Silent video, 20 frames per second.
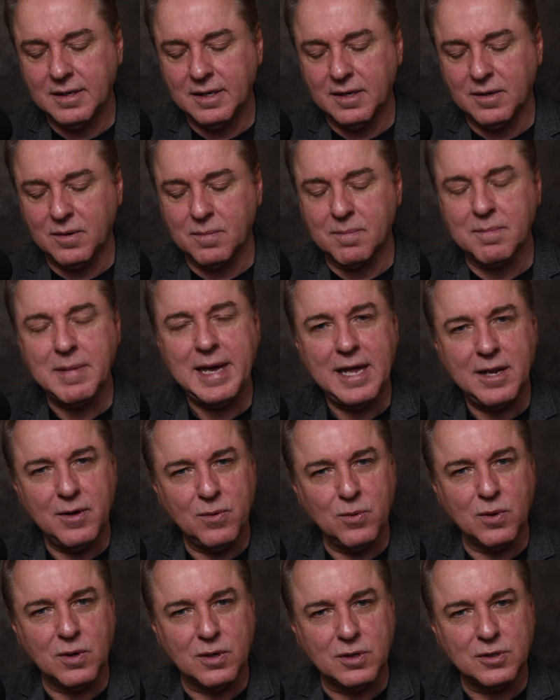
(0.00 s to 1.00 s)

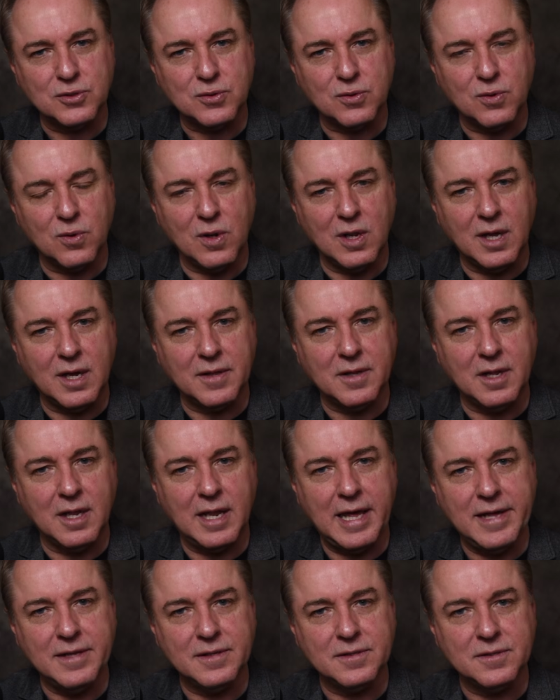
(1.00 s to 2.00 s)
manual control on the
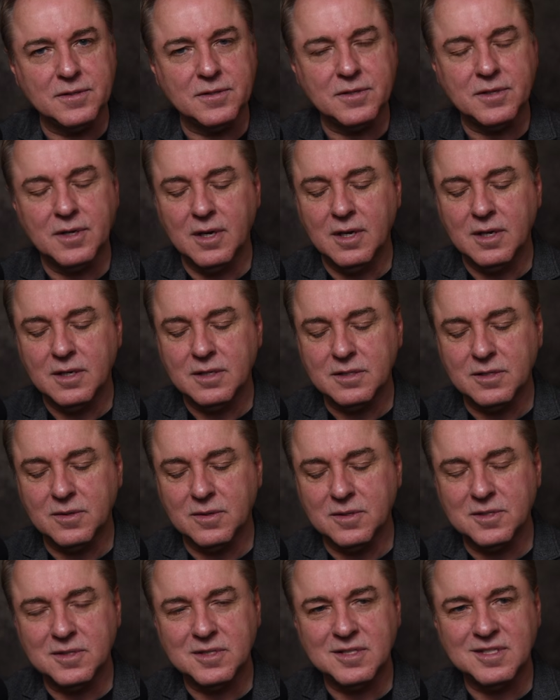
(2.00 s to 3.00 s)
lens. So
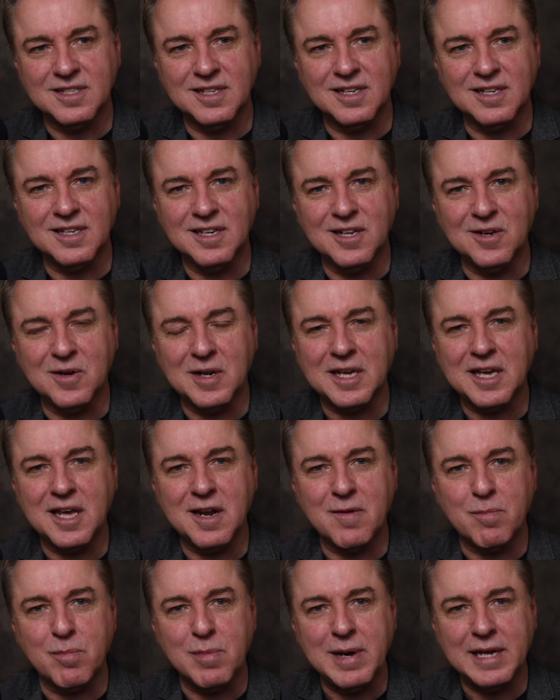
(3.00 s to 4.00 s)
it's, it
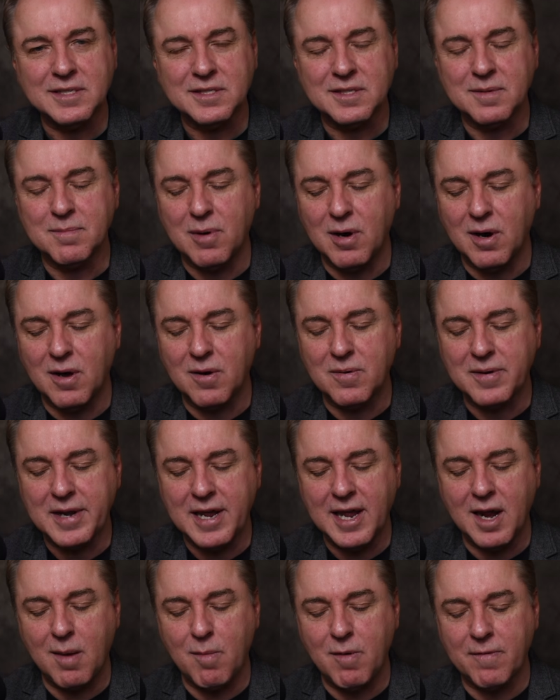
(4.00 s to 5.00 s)
kind of makes the modern
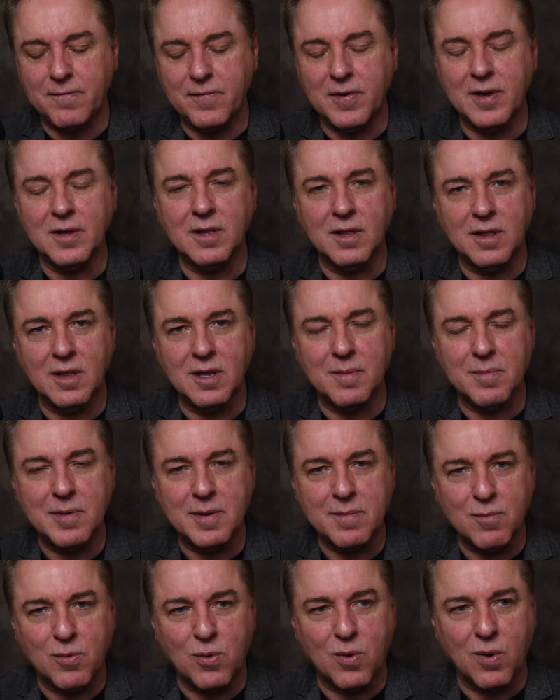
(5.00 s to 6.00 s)
camera feel a little
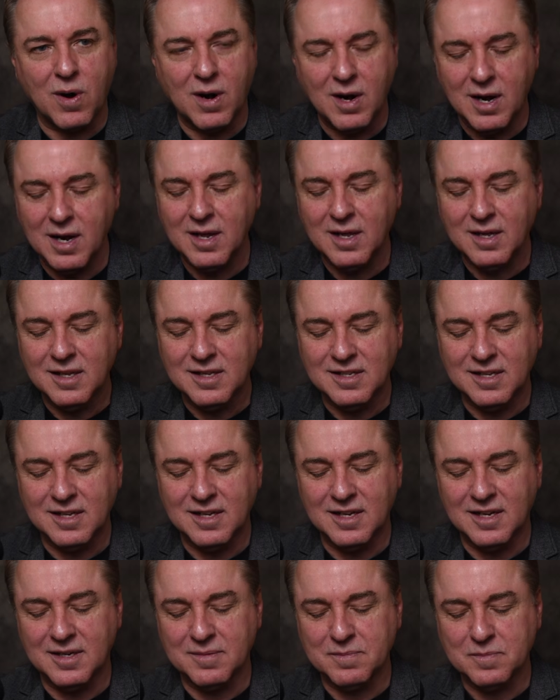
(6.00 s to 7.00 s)
bit more,
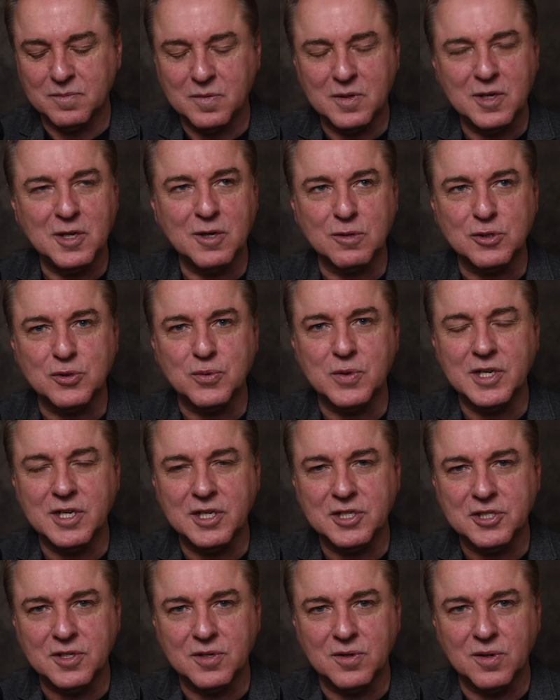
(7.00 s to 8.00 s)

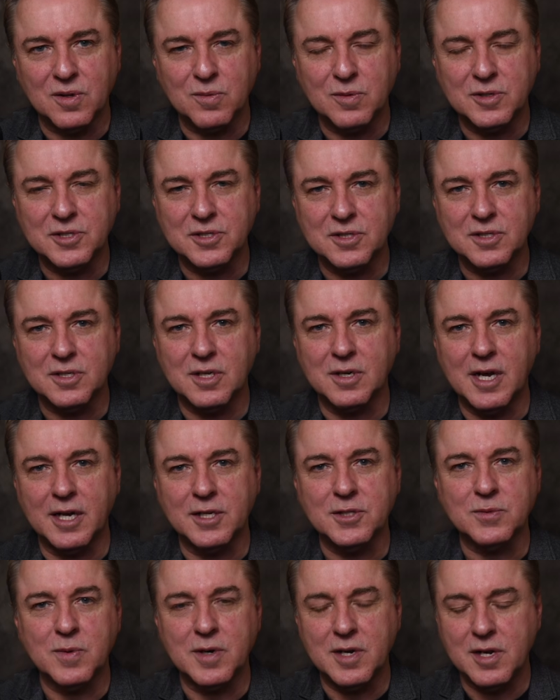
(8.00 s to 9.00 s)
traditional, which is a
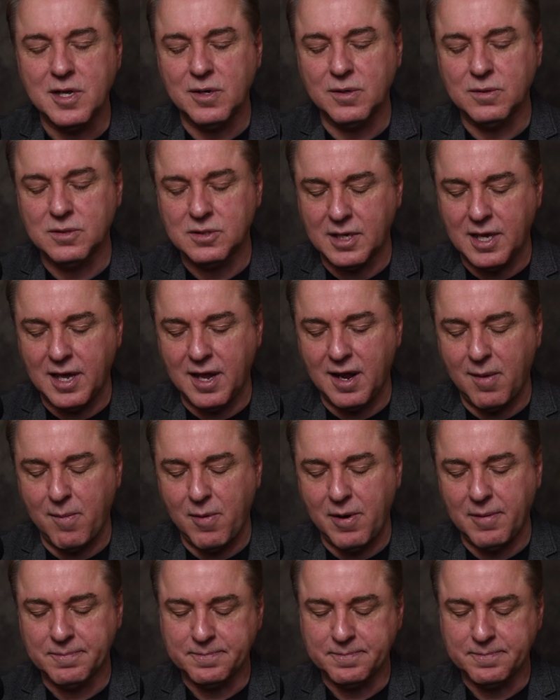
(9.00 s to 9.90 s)
nice way to use the camera.